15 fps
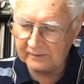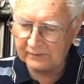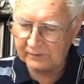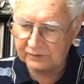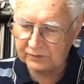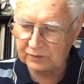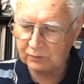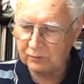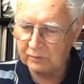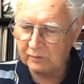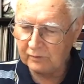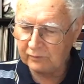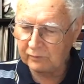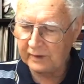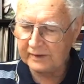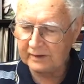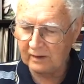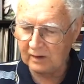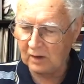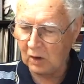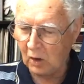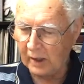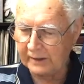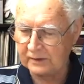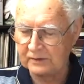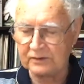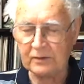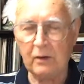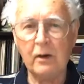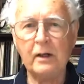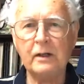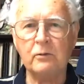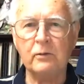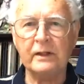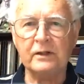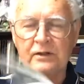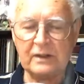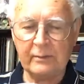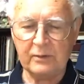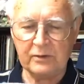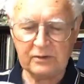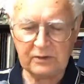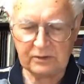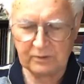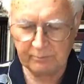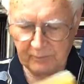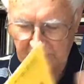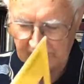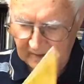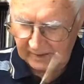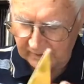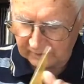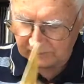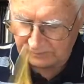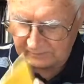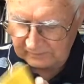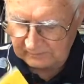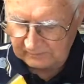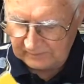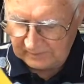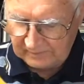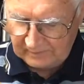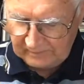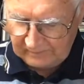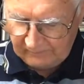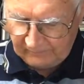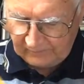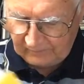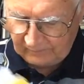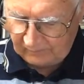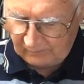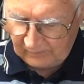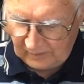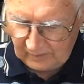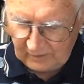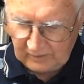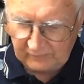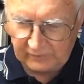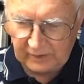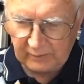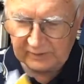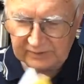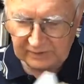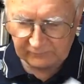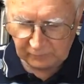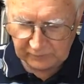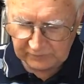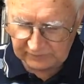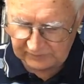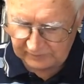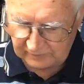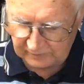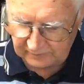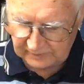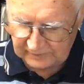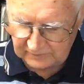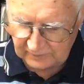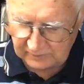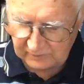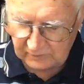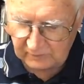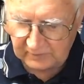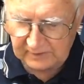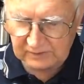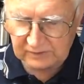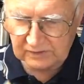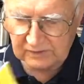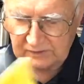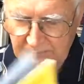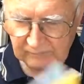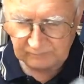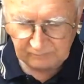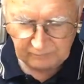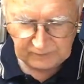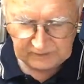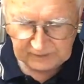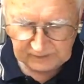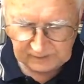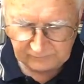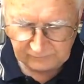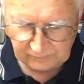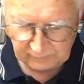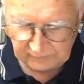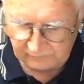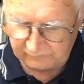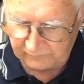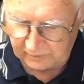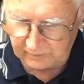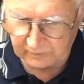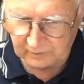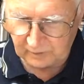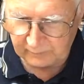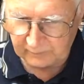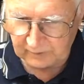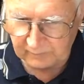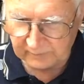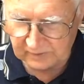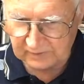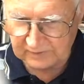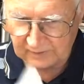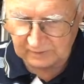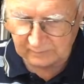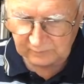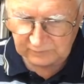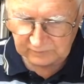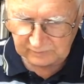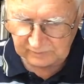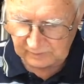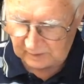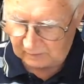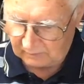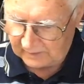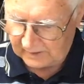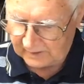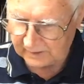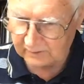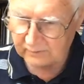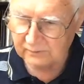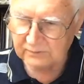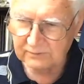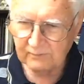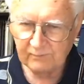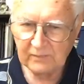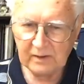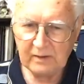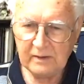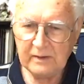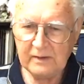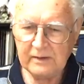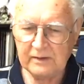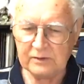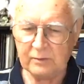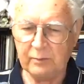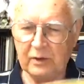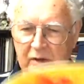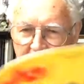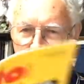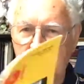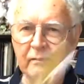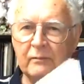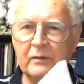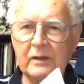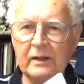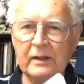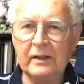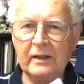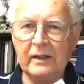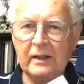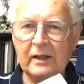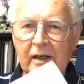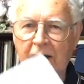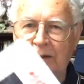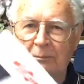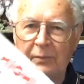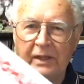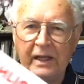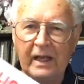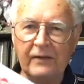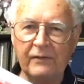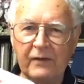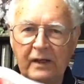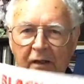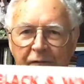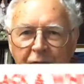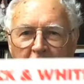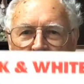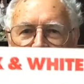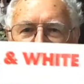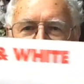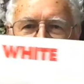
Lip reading: screw thread Leicas. I'll only read some of this. It's a big article. If anyone's ever interested in these, I can always PDF them and photocopy them and send them to you, the whole articles. There's a bit of a big ad there for